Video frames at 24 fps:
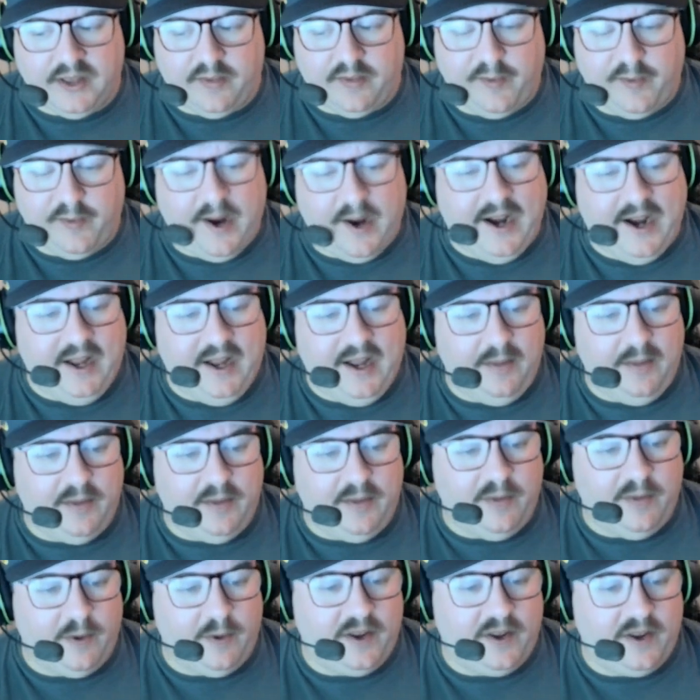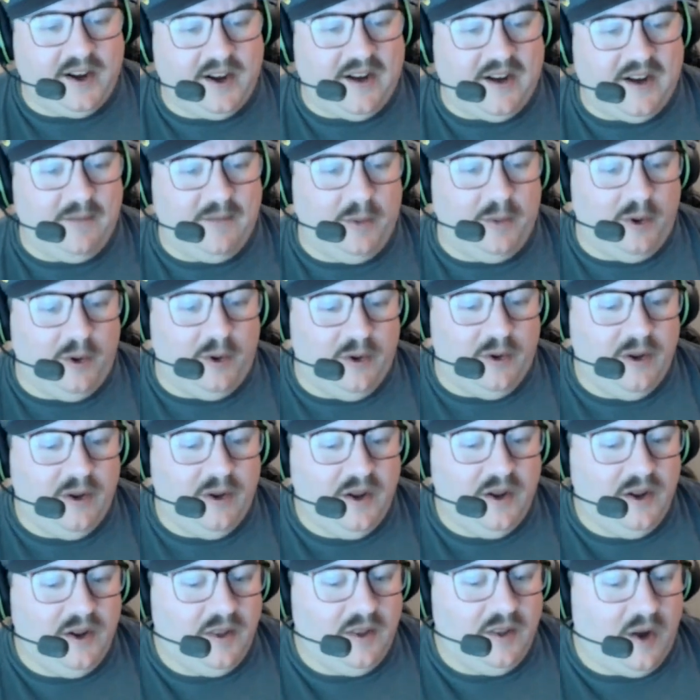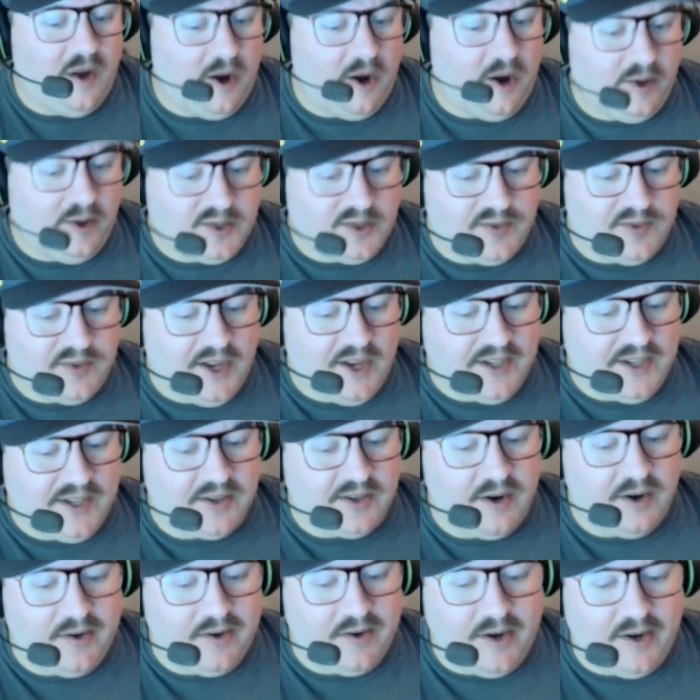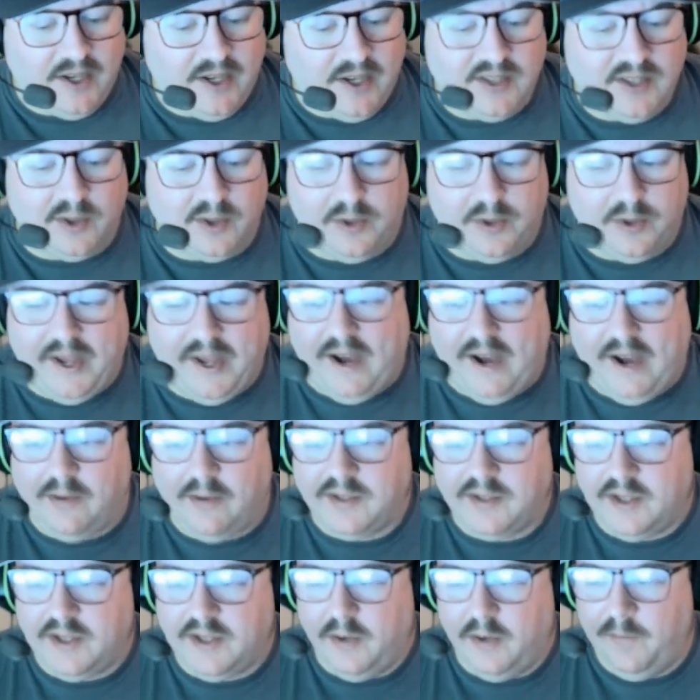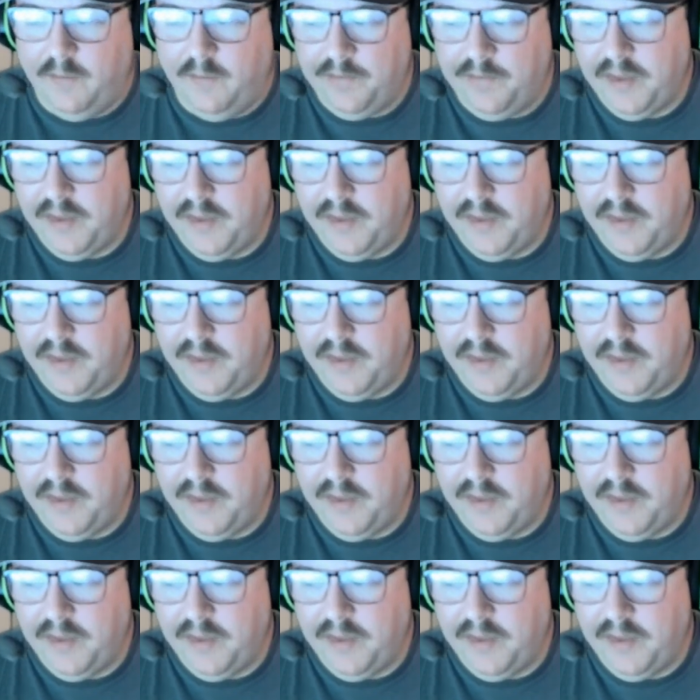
the Friday before the Cotton Bowl, all those flights are already sold out. So